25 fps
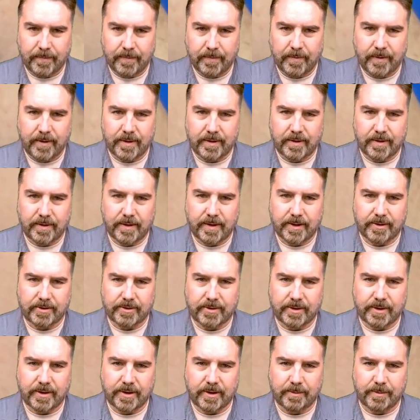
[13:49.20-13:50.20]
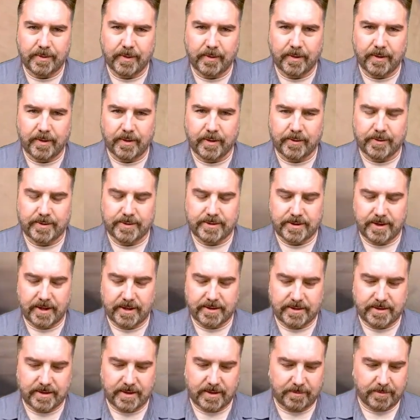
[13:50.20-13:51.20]
This is actually going to be one of those sets
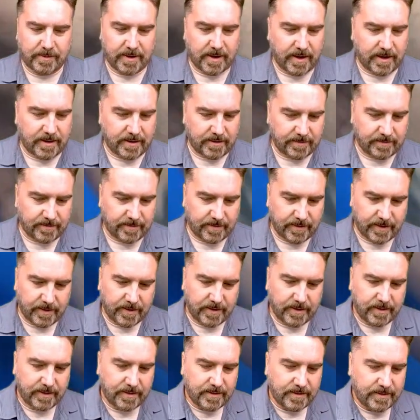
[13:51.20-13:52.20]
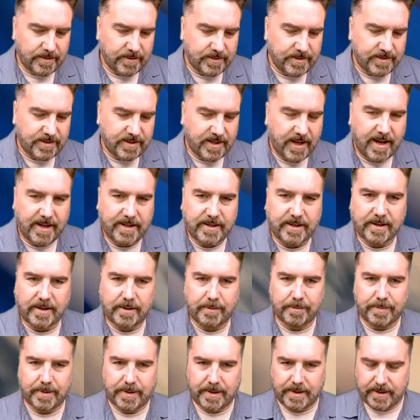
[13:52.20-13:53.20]
that I'm kind of sad to
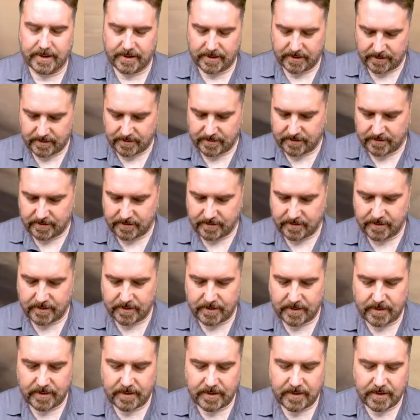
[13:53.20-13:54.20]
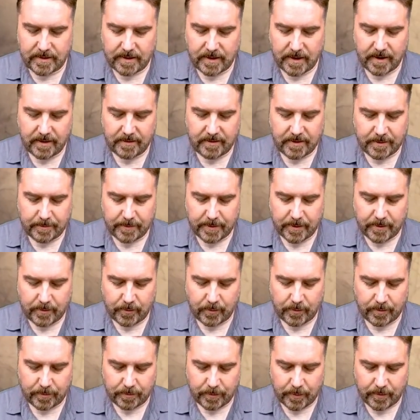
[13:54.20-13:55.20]
complete. I mean, it'd be cool
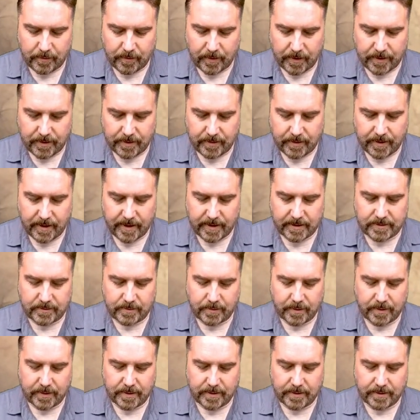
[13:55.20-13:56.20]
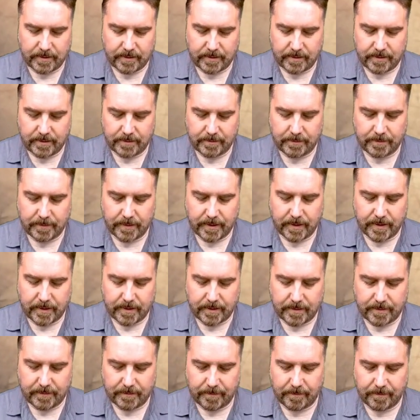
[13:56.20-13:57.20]
to move on to the next one, but
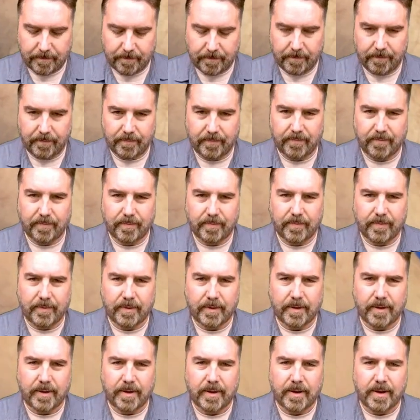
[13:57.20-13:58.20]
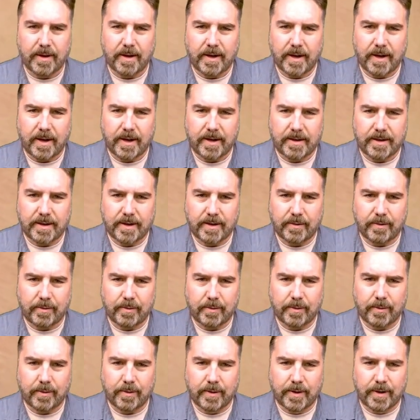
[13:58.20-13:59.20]
I did
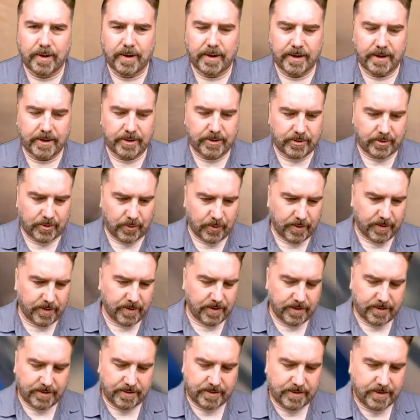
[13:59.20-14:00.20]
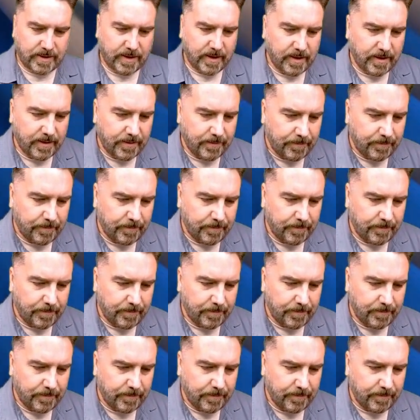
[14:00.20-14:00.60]
really enjoy this set.